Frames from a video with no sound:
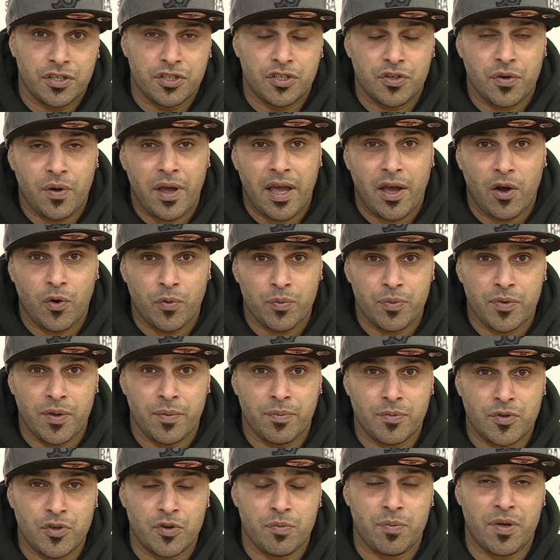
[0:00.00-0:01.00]
to help
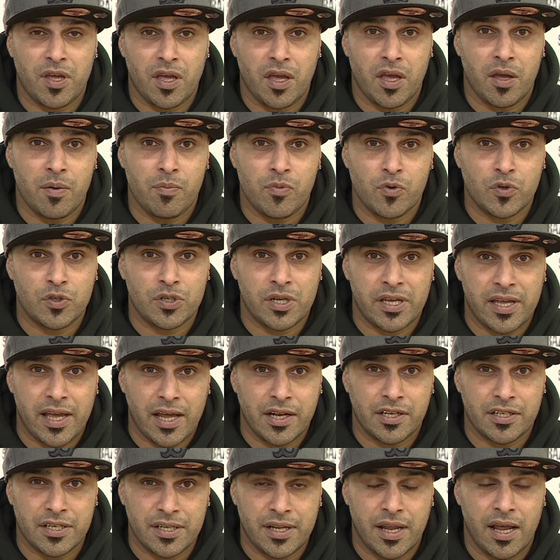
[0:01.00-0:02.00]
them to be able to
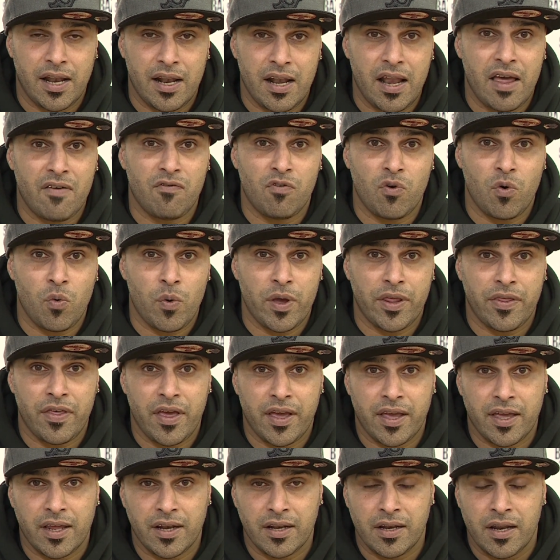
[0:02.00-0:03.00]
get to that level where they
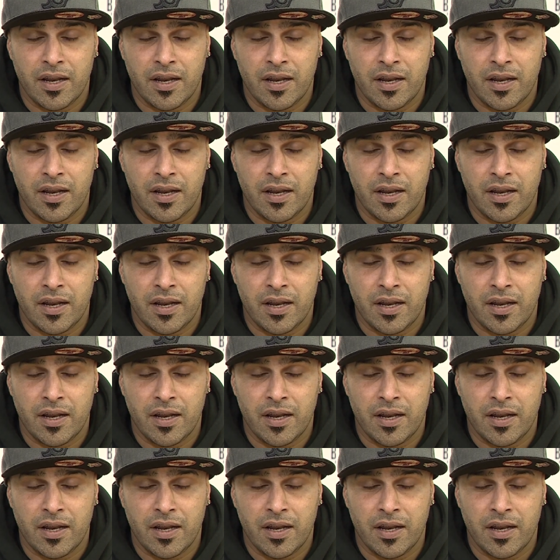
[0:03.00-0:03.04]
can